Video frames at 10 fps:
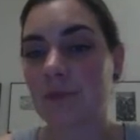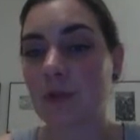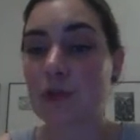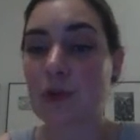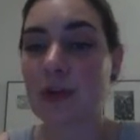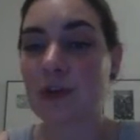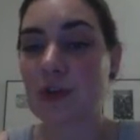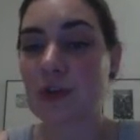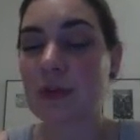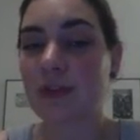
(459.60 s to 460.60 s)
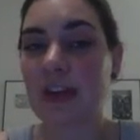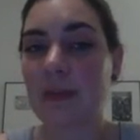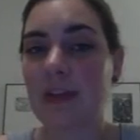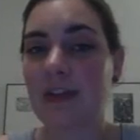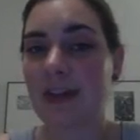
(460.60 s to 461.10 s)
so we assume, a
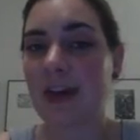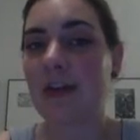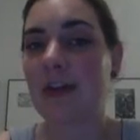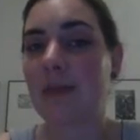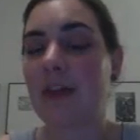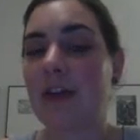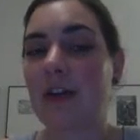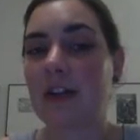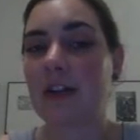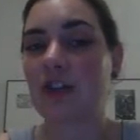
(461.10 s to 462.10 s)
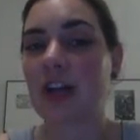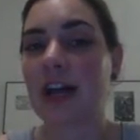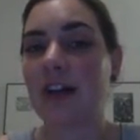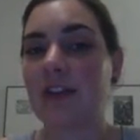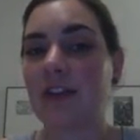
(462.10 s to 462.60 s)
family, a father, a mother, and a
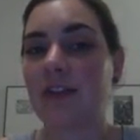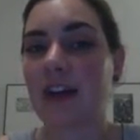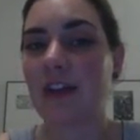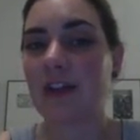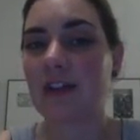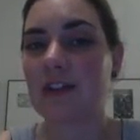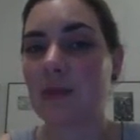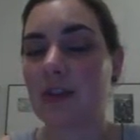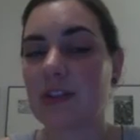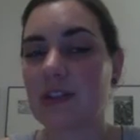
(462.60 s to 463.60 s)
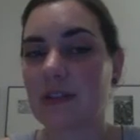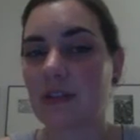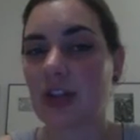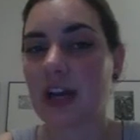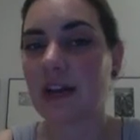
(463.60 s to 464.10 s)
child, and the father is embracing the
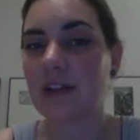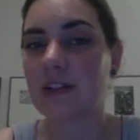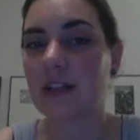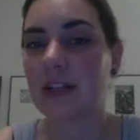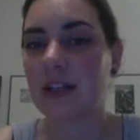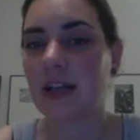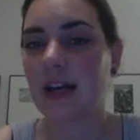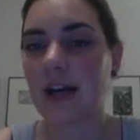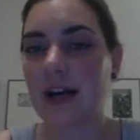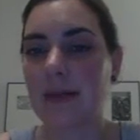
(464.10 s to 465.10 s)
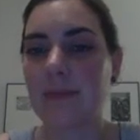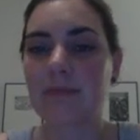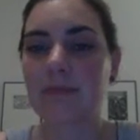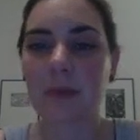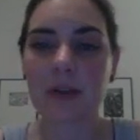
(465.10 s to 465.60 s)
child. I'm
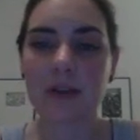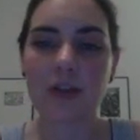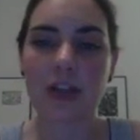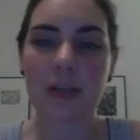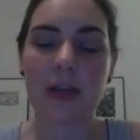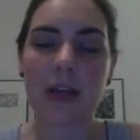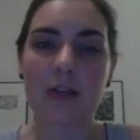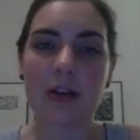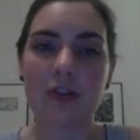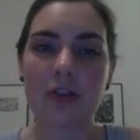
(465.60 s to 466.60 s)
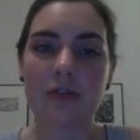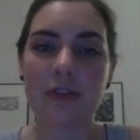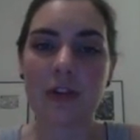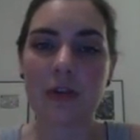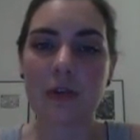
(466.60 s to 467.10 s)
going to try to make it larger for
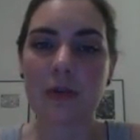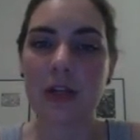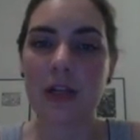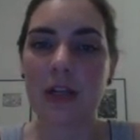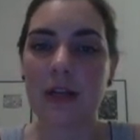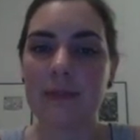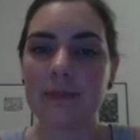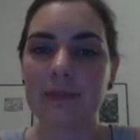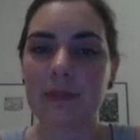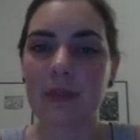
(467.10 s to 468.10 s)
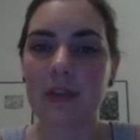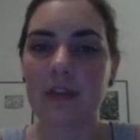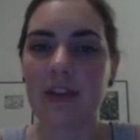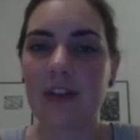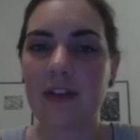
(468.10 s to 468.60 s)
you. The
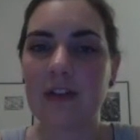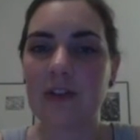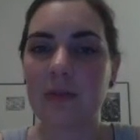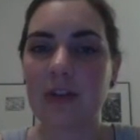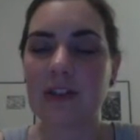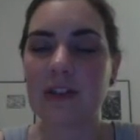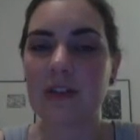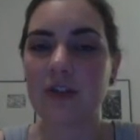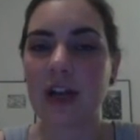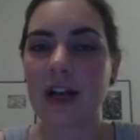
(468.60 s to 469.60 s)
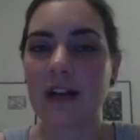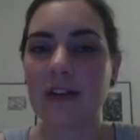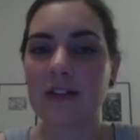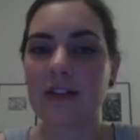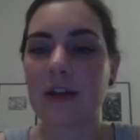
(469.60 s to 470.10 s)
father is embracing the
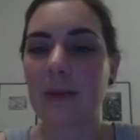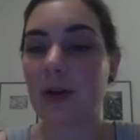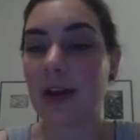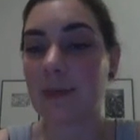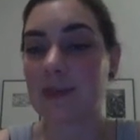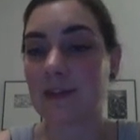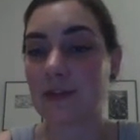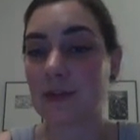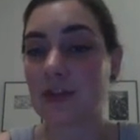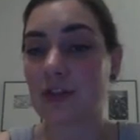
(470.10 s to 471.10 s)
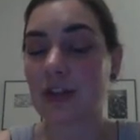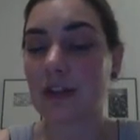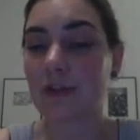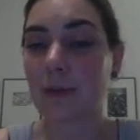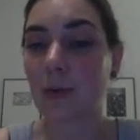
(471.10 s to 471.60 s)
child, perhaps after returning
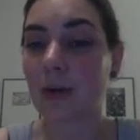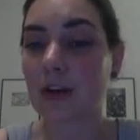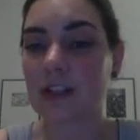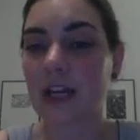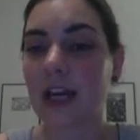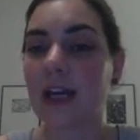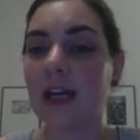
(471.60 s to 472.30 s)
from a work day.